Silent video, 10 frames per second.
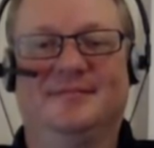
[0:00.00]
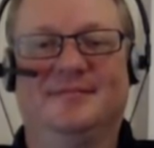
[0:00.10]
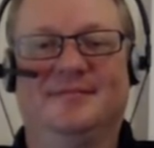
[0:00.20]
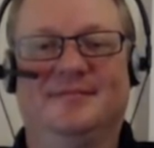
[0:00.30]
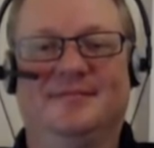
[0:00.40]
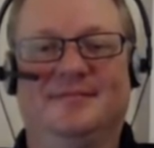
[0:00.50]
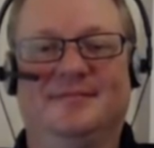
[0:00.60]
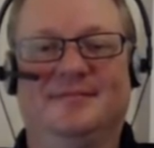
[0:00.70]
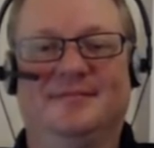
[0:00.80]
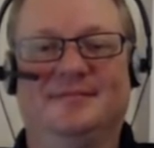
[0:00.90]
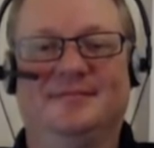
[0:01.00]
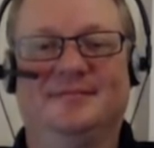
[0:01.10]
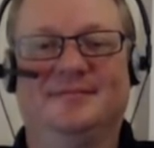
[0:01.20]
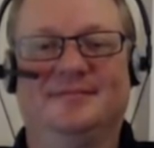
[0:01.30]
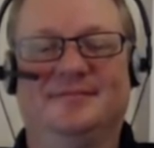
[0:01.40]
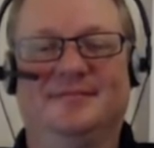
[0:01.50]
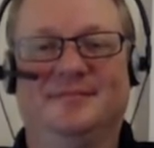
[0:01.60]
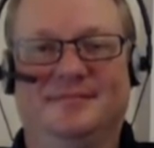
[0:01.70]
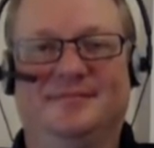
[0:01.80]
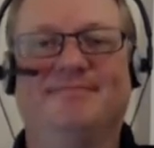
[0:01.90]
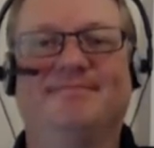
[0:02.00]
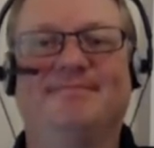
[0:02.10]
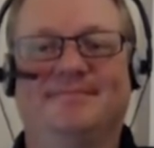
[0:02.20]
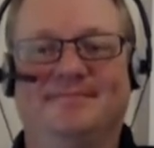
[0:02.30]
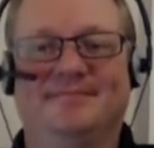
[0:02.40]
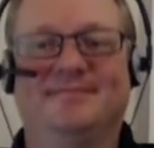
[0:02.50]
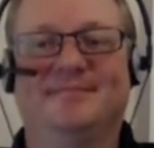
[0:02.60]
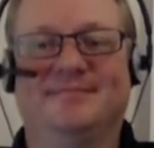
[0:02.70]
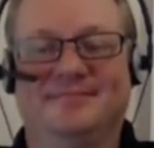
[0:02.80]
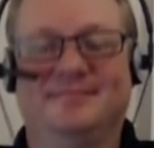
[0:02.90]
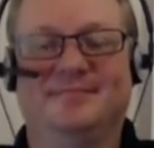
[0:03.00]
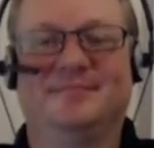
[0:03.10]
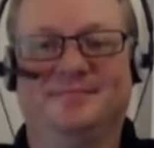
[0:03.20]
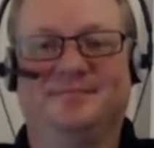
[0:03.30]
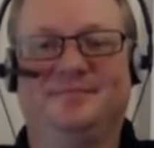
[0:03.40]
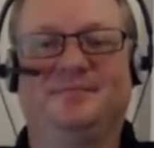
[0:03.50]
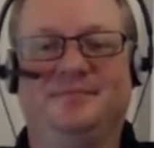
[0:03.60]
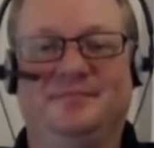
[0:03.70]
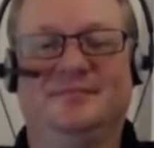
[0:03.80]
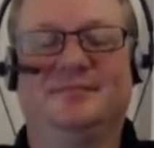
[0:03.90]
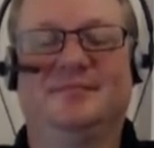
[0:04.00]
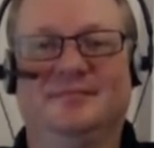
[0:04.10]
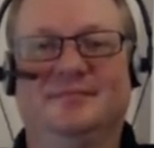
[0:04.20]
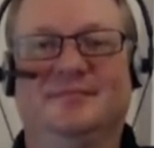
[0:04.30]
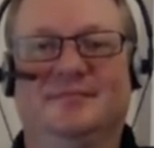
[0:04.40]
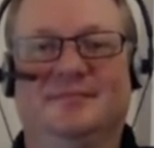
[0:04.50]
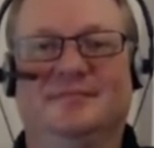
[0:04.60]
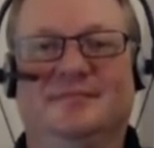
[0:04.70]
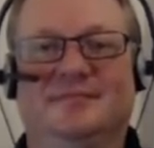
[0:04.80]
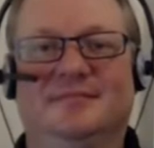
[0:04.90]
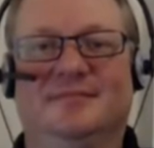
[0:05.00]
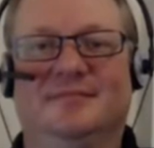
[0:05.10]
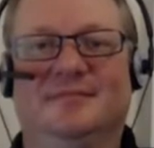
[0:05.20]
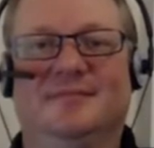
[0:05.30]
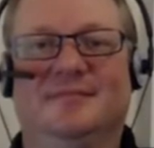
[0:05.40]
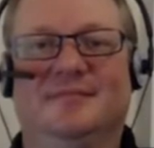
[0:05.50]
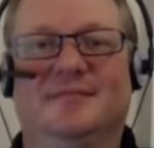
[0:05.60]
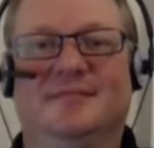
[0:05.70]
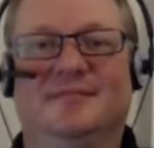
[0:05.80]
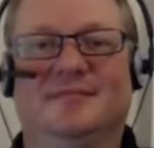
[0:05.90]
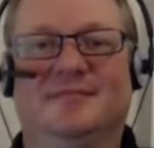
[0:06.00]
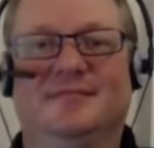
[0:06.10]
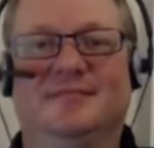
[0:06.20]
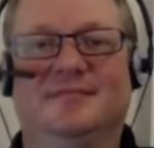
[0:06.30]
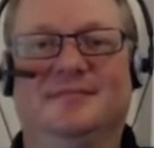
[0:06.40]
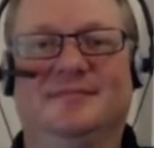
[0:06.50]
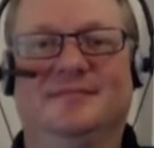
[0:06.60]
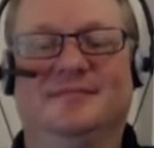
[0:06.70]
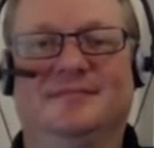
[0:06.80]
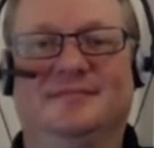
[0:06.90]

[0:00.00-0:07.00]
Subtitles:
This person isn't speaking.